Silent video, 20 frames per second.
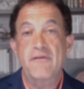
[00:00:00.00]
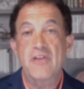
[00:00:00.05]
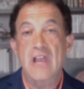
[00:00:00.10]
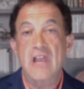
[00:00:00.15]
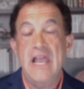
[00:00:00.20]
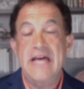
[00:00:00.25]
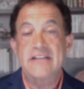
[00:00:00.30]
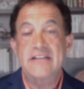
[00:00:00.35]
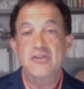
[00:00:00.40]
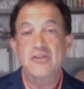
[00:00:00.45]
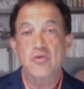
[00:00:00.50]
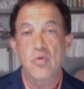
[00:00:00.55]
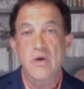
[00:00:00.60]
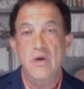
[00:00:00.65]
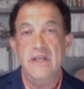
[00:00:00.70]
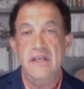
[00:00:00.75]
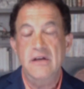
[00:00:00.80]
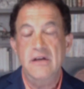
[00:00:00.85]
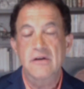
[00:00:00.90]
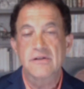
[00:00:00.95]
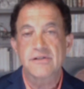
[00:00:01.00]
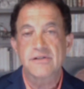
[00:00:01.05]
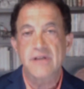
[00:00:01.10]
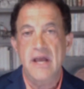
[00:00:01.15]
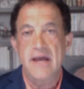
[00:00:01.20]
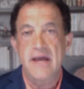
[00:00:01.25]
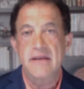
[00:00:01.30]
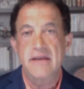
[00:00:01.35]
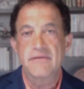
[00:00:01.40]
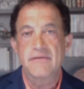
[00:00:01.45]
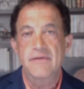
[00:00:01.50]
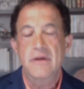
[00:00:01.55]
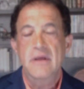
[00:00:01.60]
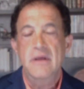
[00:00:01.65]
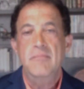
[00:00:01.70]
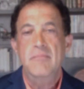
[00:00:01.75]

for the last 20 years kind of